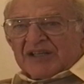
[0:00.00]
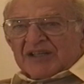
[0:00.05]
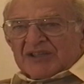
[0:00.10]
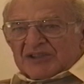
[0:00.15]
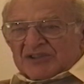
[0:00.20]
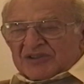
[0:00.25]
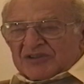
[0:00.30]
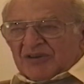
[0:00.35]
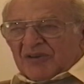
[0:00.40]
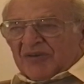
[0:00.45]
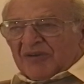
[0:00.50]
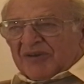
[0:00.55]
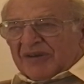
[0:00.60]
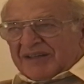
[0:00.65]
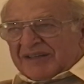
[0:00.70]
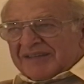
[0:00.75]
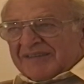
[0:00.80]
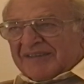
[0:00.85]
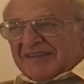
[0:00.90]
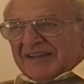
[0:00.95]

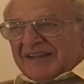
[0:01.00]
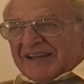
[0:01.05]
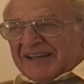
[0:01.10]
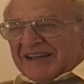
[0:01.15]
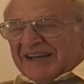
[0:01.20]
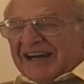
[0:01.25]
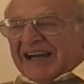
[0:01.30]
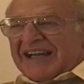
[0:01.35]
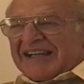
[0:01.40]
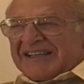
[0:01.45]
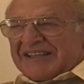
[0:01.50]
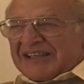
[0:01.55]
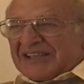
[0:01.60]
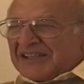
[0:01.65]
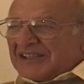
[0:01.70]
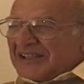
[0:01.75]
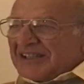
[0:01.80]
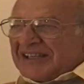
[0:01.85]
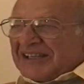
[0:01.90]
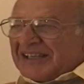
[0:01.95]
So I
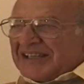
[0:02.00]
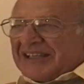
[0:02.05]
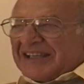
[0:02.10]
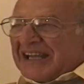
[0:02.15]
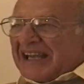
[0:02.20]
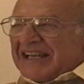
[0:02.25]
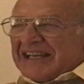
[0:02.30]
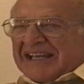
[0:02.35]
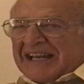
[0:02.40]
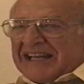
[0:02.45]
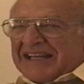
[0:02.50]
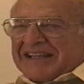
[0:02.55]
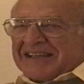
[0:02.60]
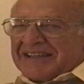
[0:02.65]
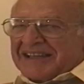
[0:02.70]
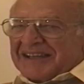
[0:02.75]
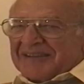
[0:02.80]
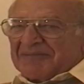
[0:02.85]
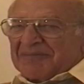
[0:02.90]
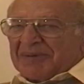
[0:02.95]
didn't gain
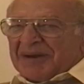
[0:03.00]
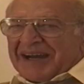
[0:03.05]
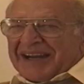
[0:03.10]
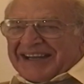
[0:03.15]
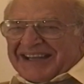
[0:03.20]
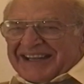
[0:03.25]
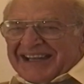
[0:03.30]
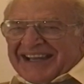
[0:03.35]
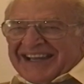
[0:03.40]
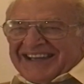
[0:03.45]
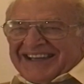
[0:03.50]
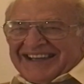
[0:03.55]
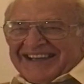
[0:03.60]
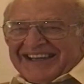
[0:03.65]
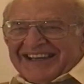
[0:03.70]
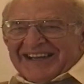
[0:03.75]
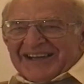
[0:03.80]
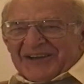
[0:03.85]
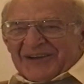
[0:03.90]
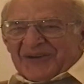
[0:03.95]
anything by
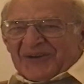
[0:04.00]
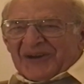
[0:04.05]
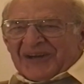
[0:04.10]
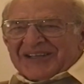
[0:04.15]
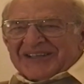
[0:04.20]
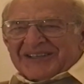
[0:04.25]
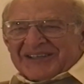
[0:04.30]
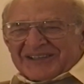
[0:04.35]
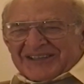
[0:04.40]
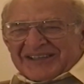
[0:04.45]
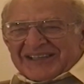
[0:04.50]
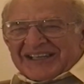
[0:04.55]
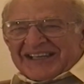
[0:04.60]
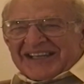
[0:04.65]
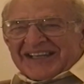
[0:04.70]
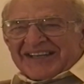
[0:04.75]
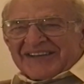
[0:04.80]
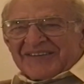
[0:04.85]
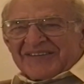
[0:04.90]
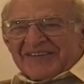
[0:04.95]
going to
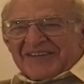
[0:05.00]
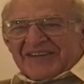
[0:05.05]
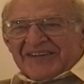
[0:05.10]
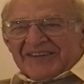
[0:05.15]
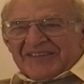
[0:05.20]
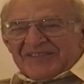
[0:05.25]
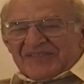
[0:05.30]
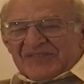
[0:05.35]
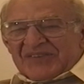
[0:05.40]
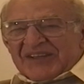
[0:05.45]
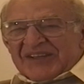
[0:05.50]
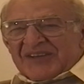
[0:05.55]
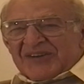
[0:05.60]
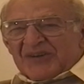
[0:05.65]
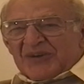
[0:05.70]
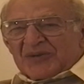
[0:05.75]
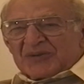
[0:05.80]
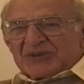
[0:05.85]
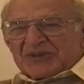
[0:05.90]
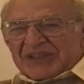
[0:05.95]
the
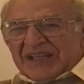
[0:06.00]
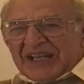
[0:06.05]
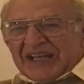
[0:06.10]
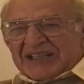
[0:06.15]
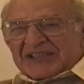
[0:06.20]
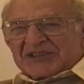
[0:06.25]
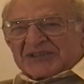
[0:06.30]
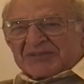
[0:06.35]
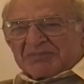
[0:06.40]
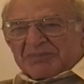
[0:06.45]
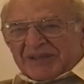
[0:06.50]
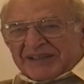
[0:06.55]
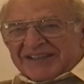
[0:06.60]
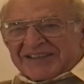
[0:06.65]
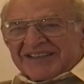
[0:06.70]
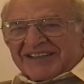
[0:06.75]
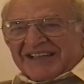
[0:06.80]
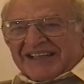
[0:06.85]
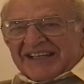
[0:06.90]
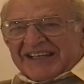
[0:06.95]
OCS,
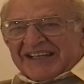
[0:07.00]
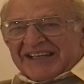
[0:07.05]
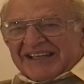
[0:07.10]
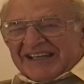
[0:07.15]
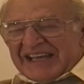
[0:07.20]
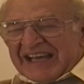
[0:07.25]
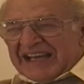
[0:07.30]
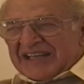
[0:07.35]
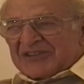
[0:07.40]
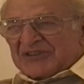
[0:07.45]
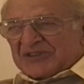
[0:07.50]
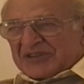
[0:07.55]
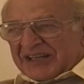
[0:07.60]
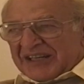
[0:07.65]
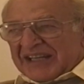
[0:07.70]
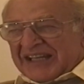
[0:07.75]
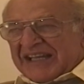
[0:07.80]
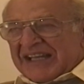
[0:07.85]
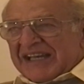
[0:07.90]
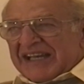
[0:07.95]
but
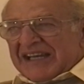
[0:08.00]
actually